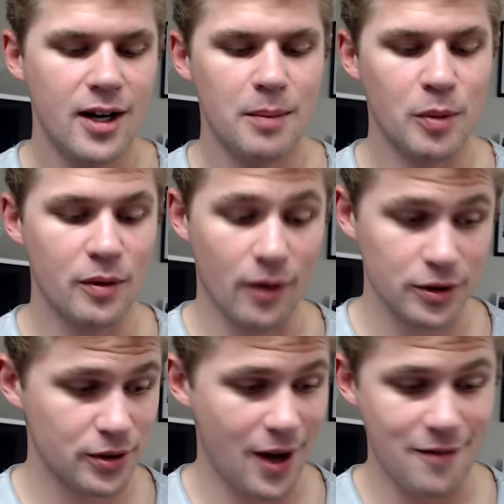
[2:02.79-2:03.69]
But we've
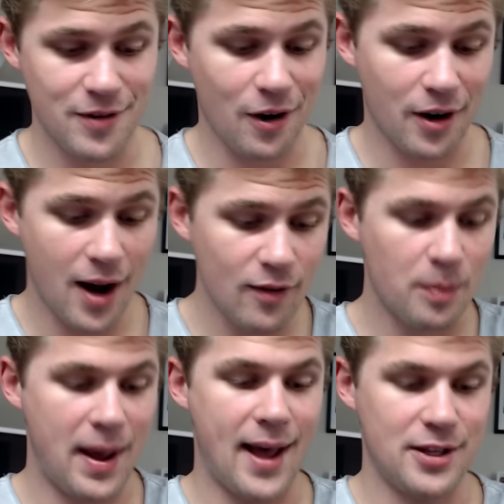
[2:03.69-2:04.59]
also got VR Cover
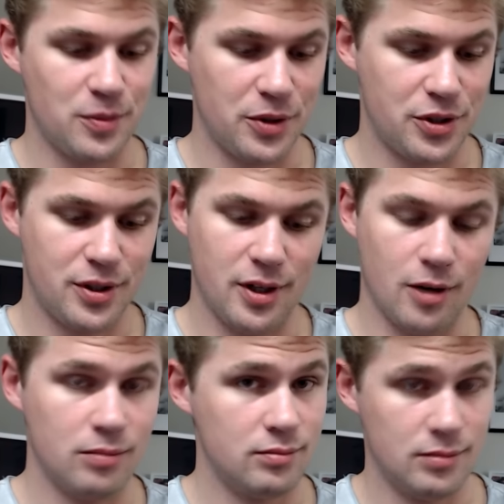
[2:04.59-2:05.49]
pads, which, you know,
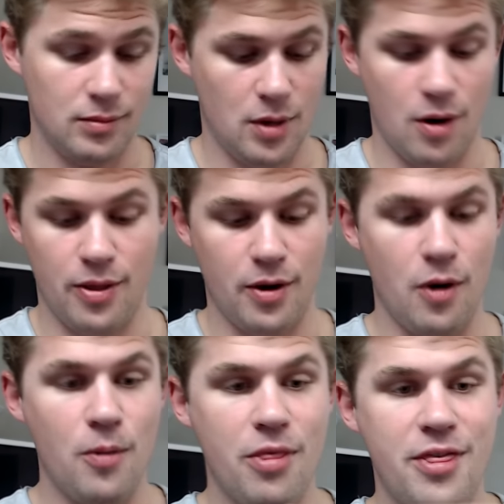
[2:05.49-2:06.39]
are their
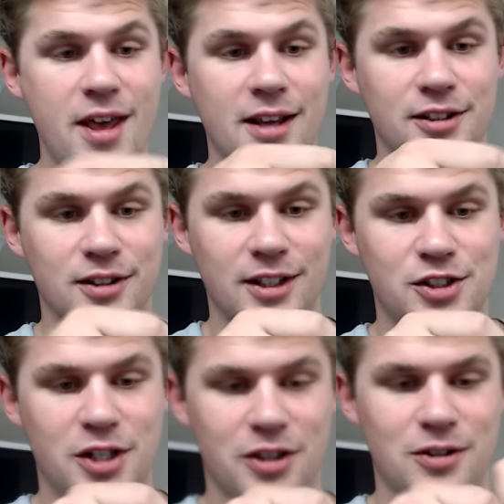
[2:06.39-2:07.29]
own thing. So let's
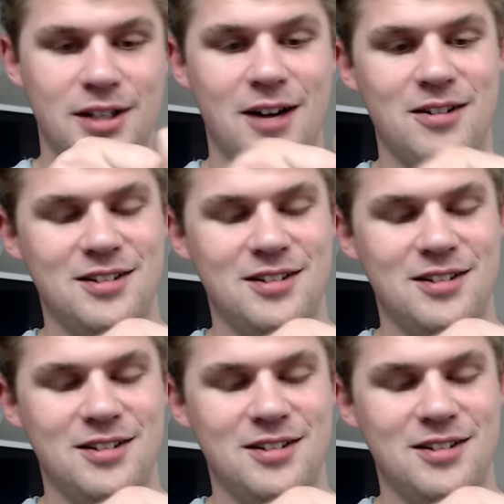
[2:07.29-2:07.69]
check those out.